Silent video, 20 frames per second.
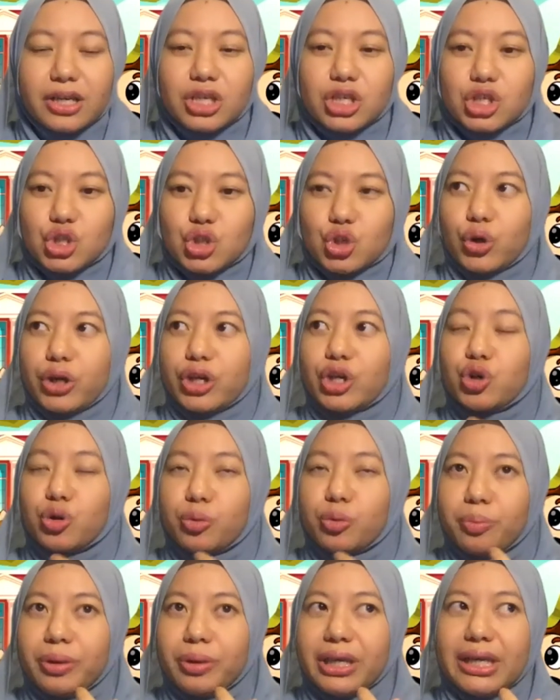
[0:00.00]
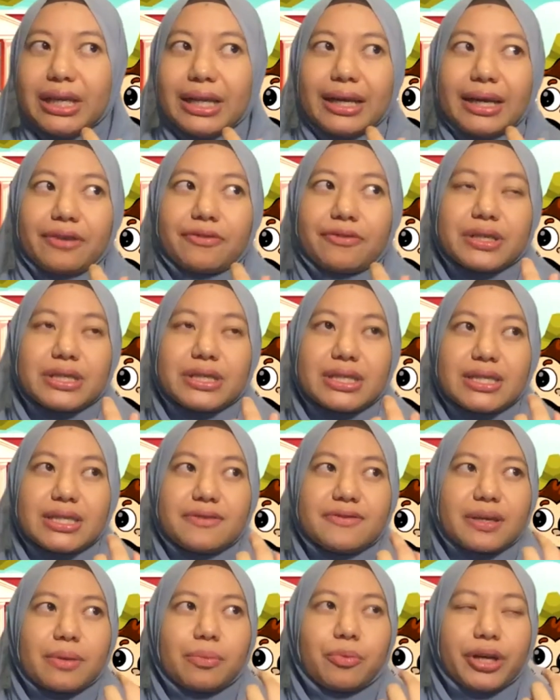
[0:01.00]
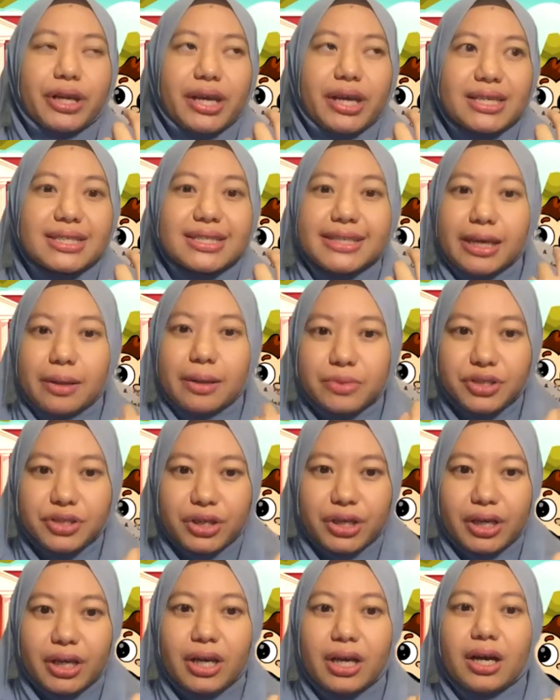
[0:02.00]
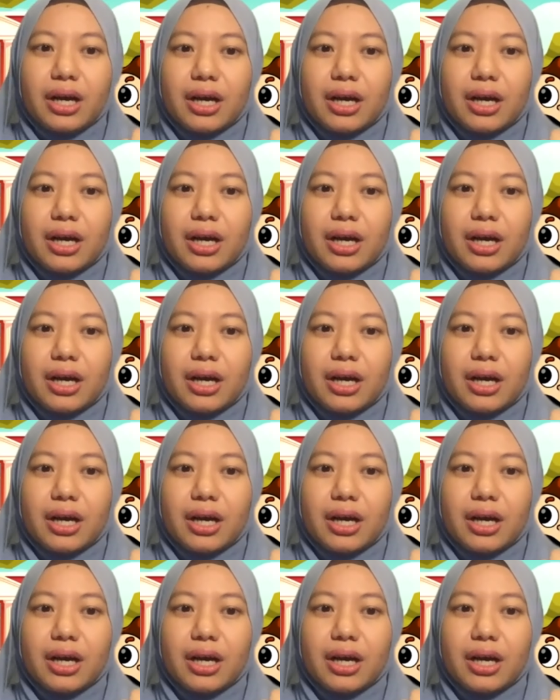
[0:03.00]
So it could be like, for instance, if someone has TMJ,